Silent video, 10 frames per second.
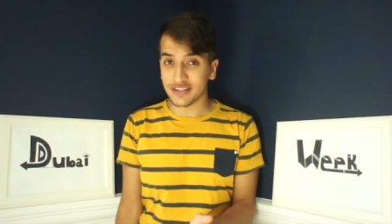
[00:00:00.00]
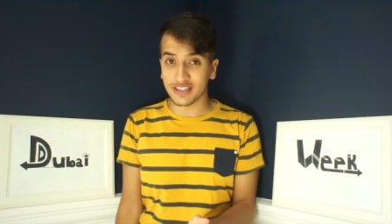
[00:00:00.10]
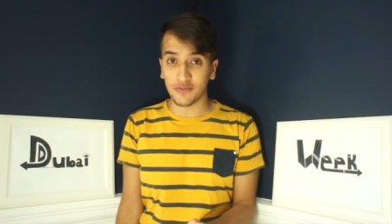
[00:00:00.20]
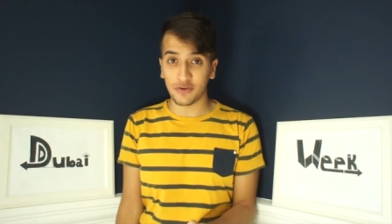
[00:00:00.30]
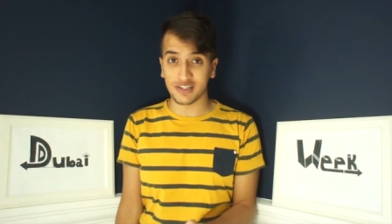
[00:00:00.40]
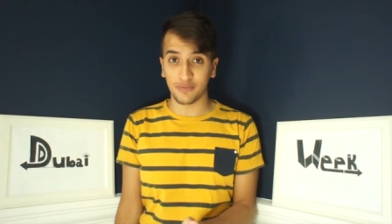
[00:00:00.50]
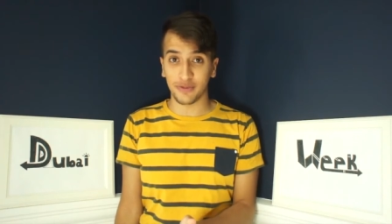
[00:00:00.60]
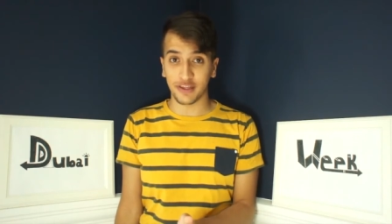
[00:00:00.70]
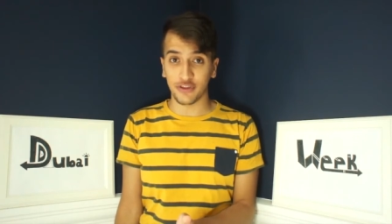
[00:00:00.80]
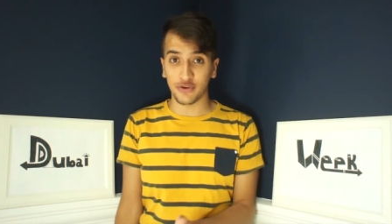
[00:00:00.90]
discover
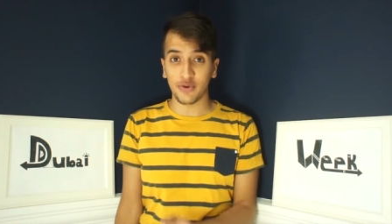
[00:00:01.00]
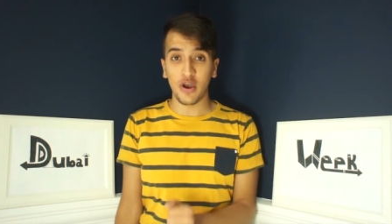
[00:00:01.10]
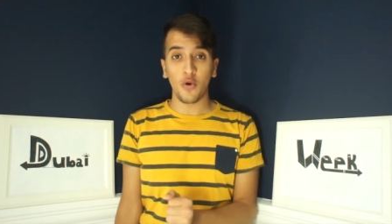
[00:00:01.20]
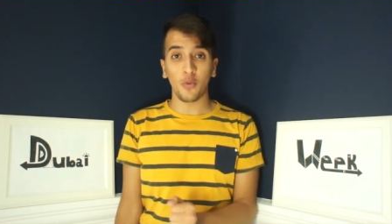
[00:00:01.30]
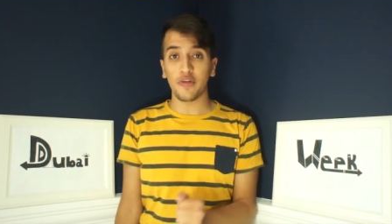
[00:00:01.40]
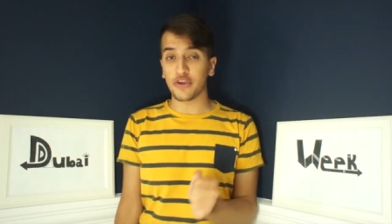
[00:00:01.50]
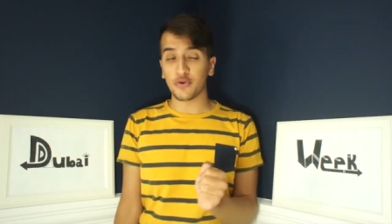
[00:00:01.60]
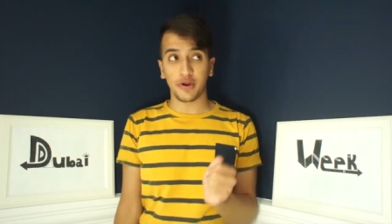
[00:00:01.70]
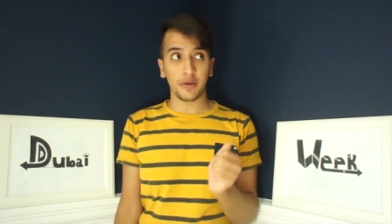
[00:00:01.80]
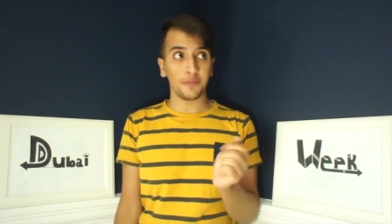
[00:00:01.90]
something new, whether
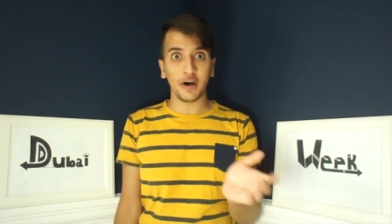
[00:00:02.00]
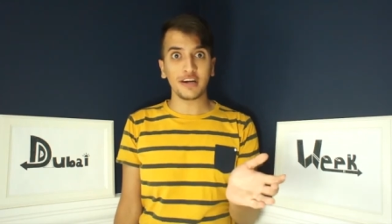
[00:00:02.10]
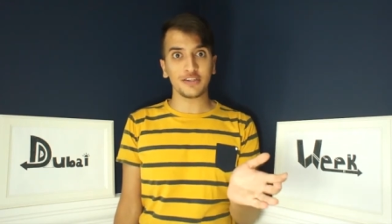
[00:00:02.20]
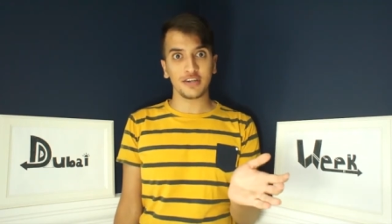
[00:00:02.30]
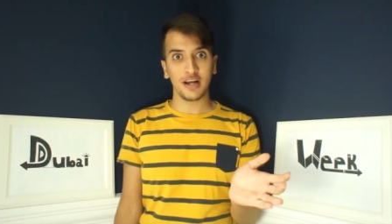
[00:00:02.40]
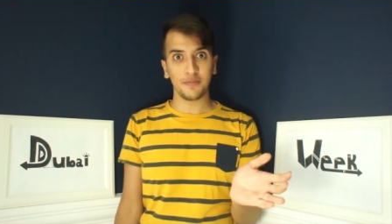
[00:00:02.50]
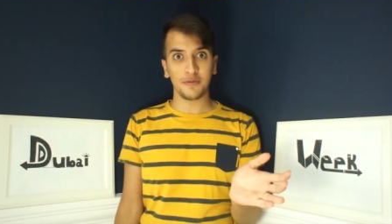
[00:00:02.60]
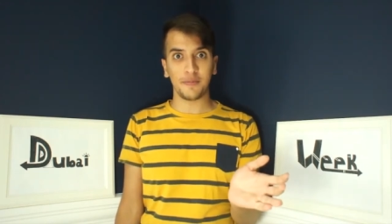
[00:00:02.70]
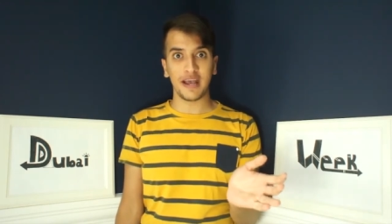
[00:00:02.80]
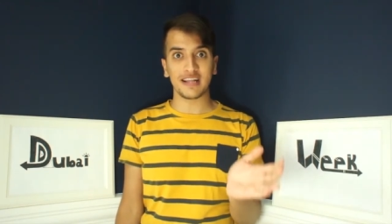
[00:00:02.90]
you want a party to help
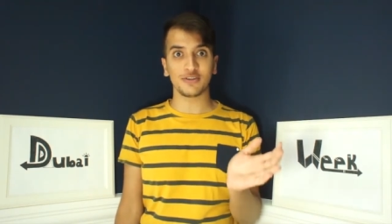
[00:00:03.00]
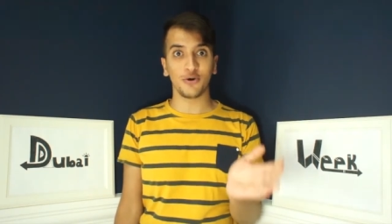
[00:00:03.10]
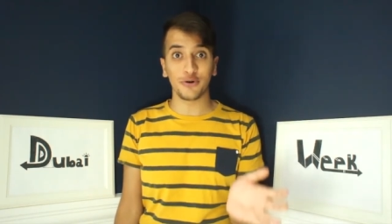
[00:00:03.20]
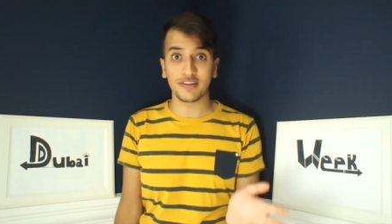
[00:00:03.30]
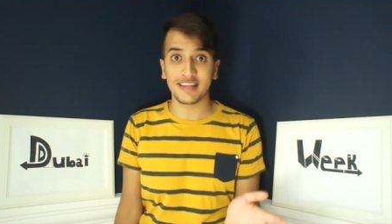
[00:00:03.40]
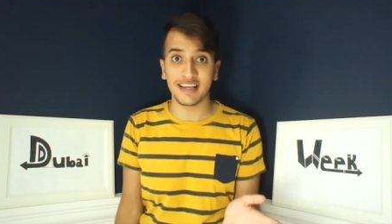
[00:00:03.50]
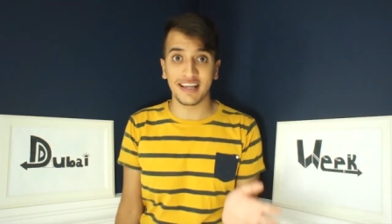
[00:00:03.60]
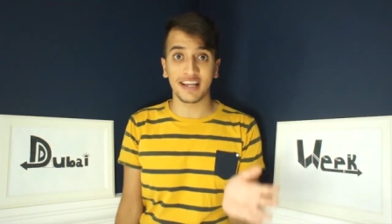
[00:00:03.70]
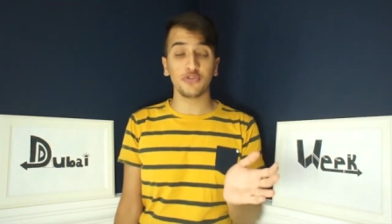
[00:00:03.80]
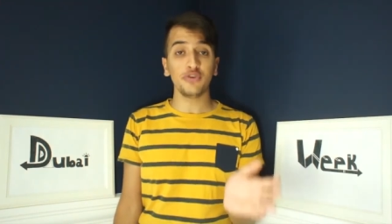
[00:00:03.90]
the pets or attend
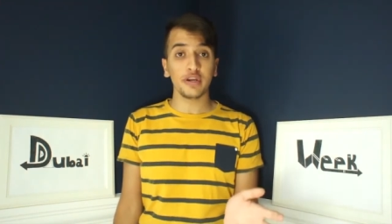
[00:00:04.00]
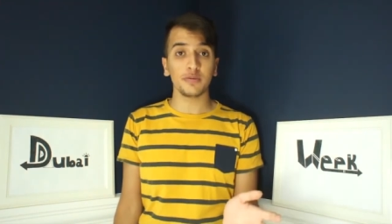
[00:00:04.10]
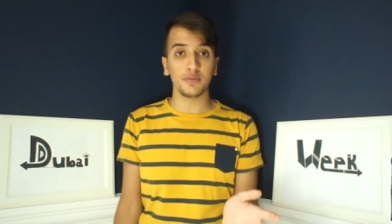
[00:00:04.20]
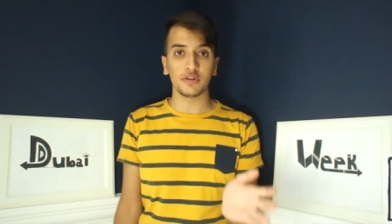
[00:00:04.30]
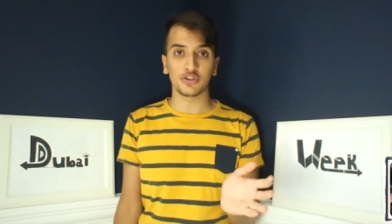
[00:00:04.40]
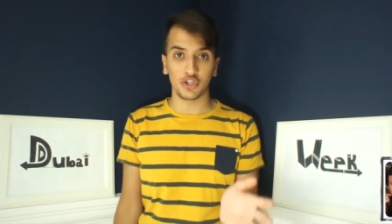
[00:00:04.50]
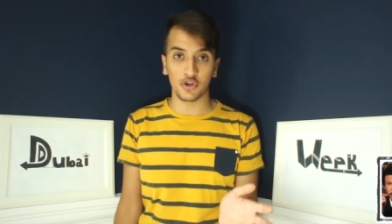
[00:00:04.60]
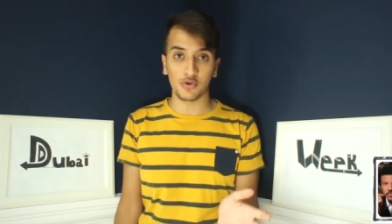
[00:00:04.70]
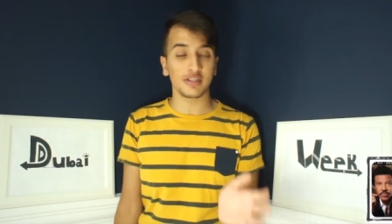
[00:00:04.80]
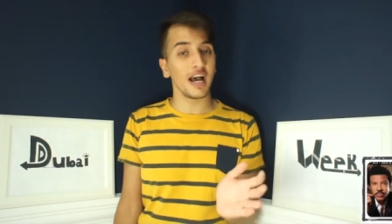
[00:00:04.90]
incredible
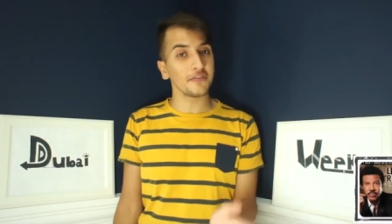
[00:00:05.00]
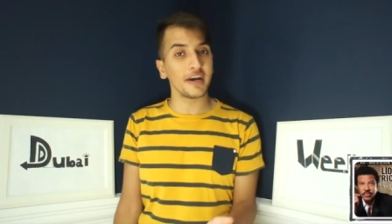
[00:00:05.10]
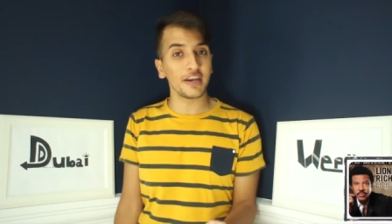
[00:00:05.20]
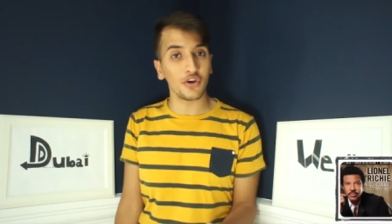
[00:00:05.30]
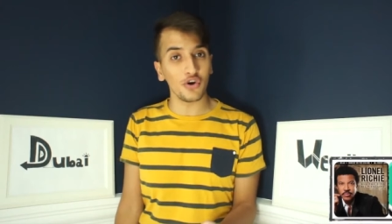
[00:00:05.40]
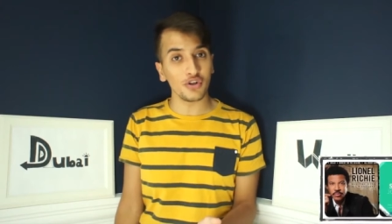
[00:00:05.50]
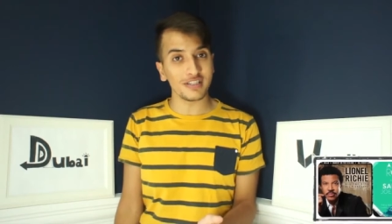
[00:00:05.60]
shows, I've got it all